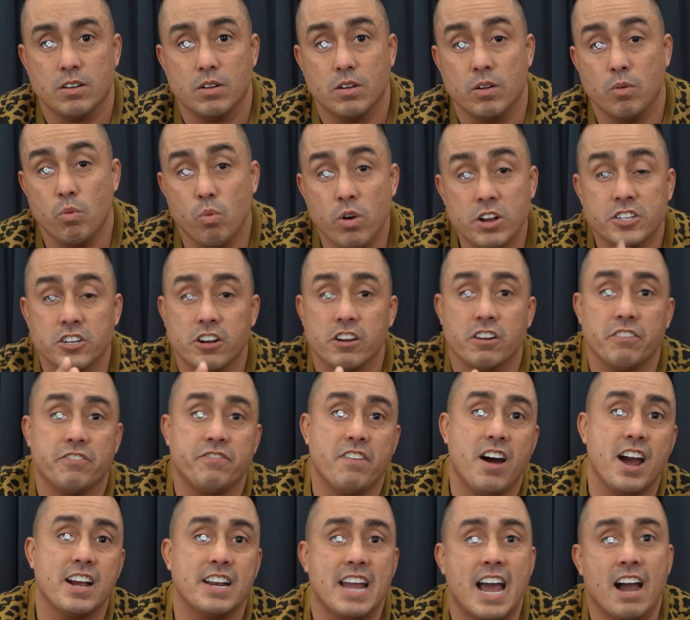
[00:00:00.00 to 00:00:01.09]
And what you're going to
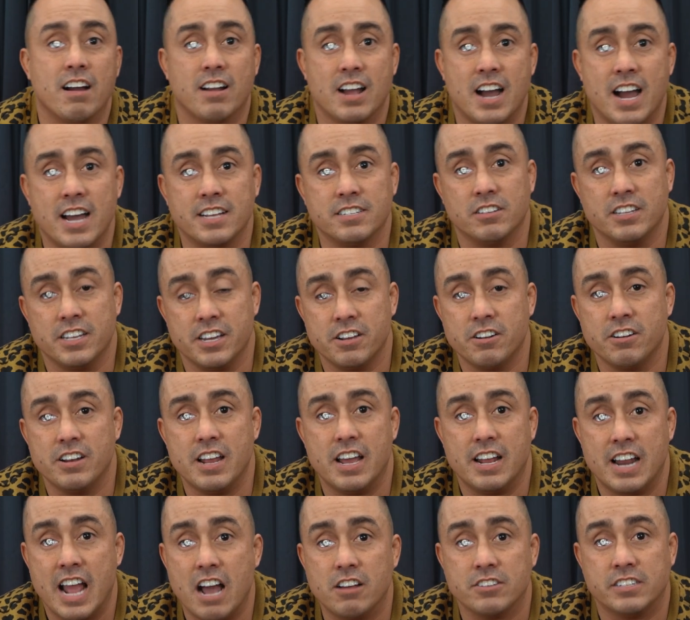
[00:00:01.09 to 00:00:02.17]
find out, guys, on the
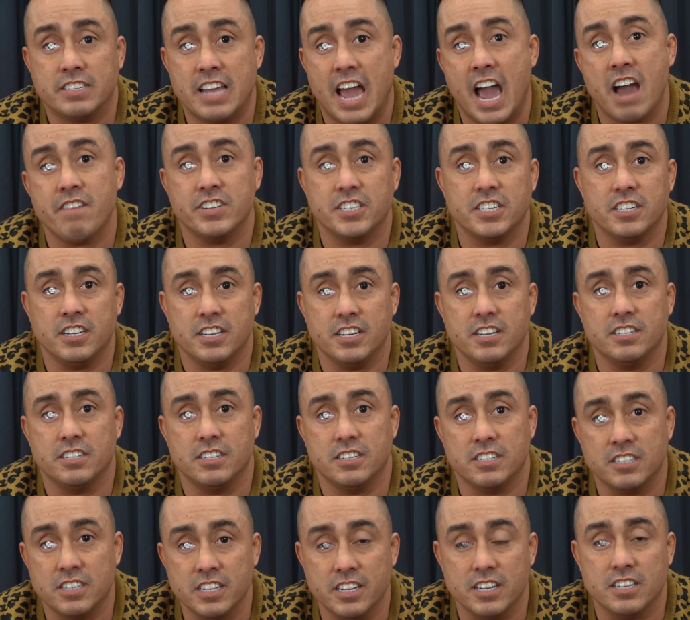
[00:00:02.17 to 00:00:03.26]
internet and how savage it
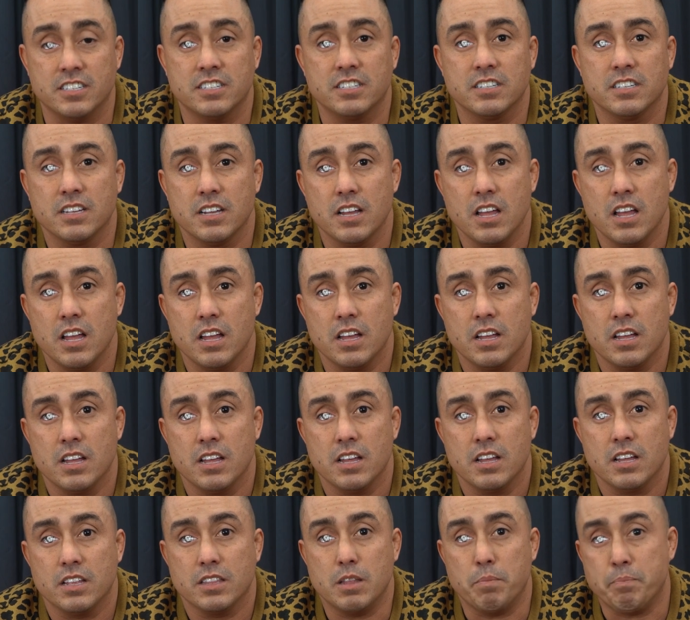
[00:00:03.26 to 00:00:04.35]
is this.
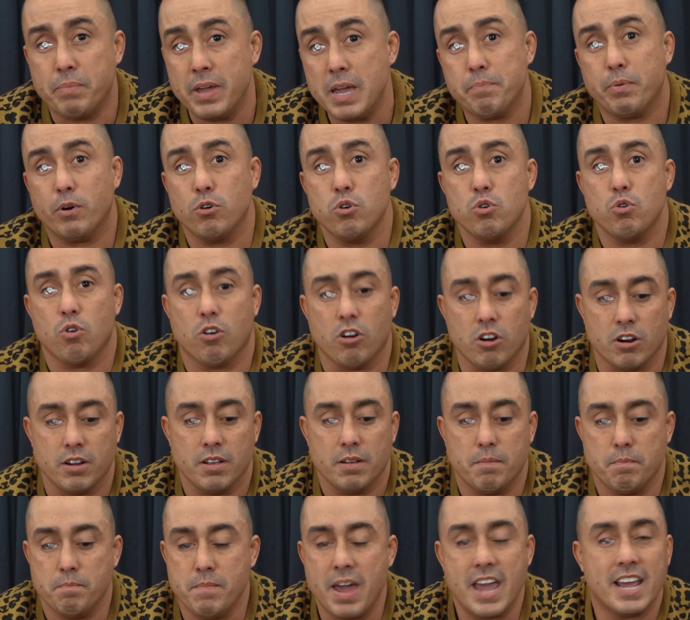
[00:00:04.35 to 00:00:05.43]
The people who are
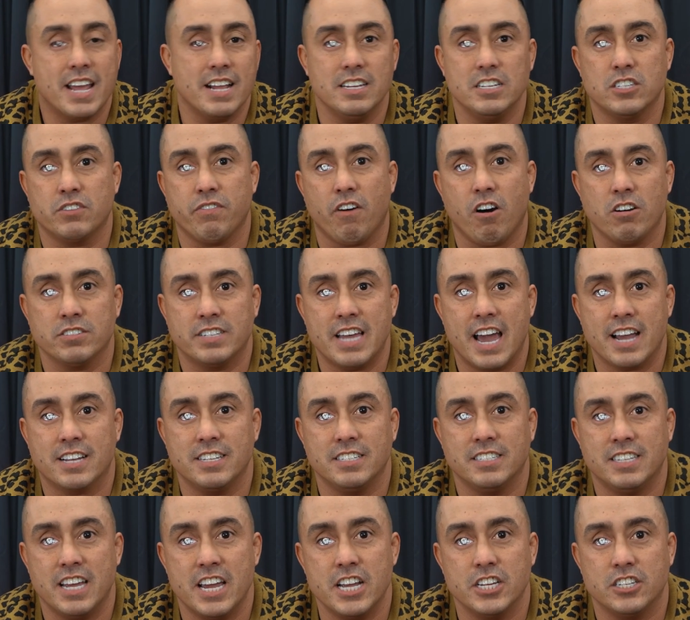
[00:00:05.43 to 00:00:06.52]
making these false
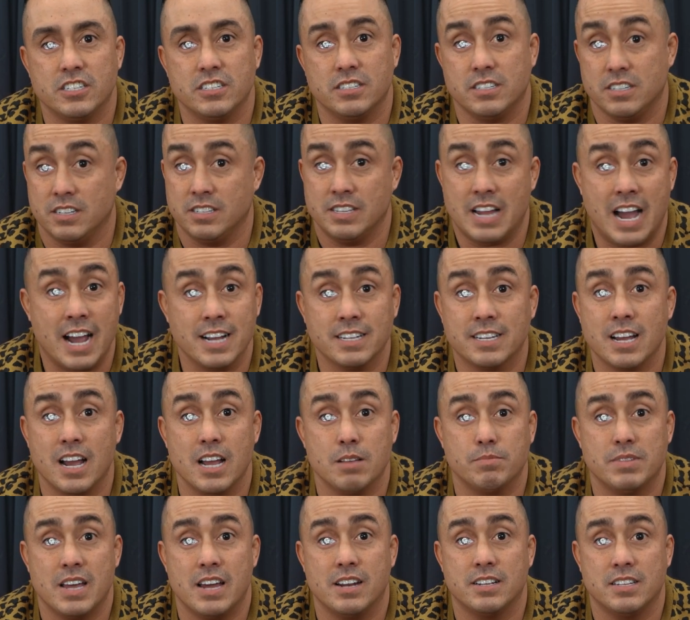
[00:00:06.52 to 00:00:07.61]
accusations, 9
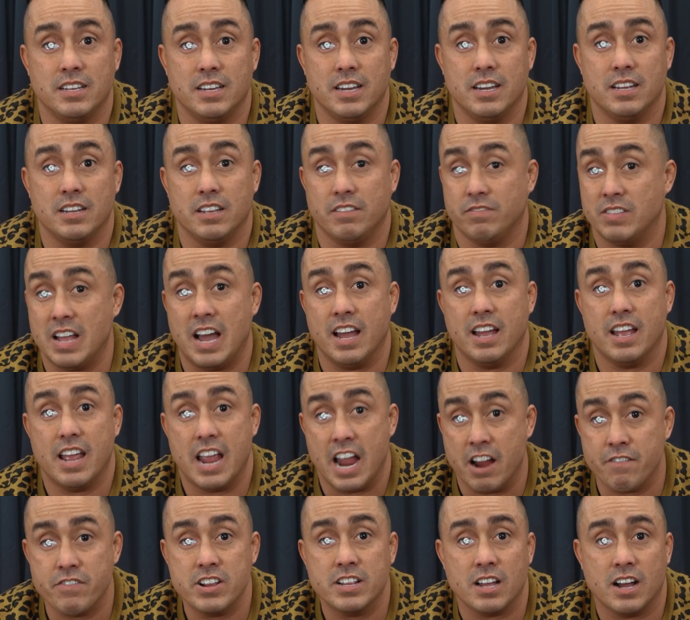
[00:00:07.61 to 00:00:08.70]
times out of 10, if not
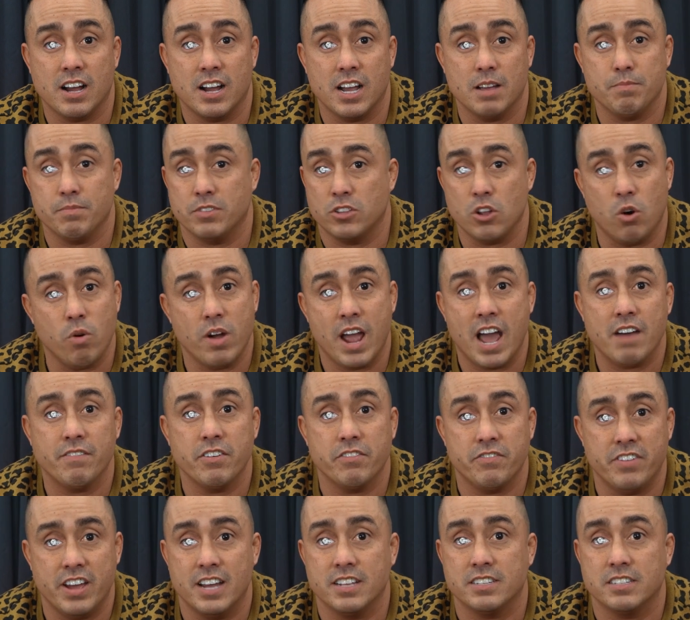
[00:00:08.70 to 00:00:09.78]
every time, don't have
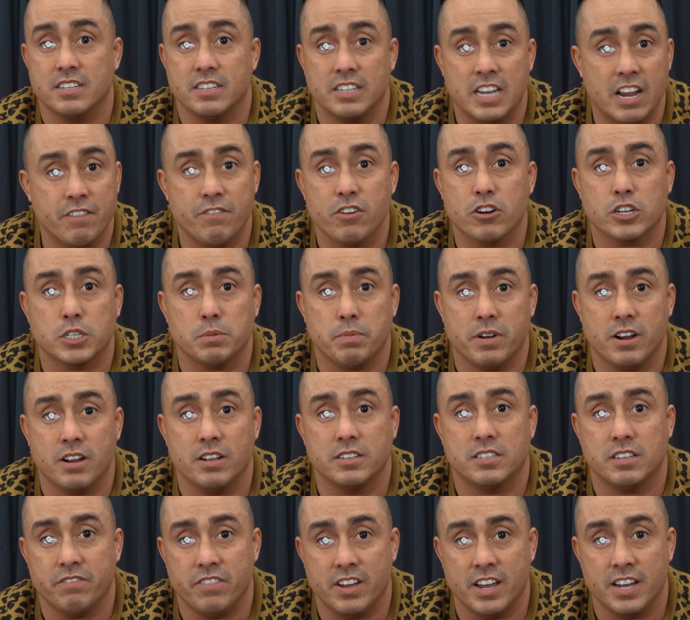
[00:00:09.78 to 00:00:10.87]
a vest, never
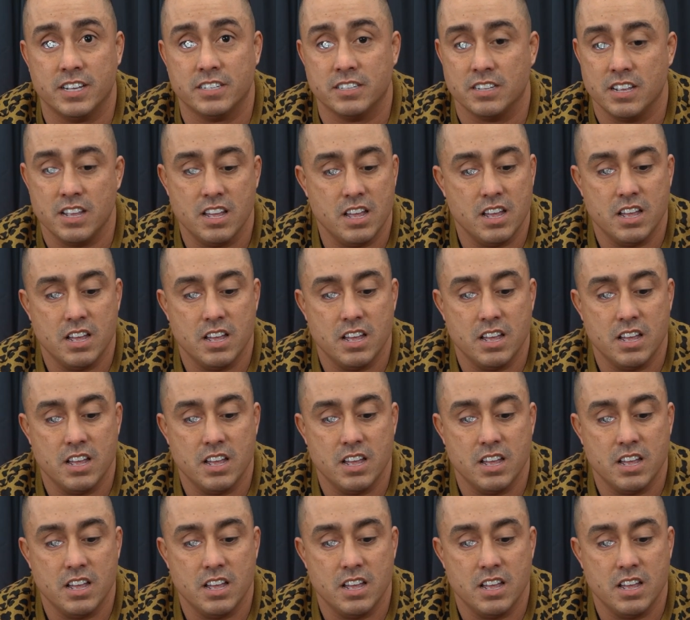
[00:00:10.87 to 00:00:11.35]
experienced a vest.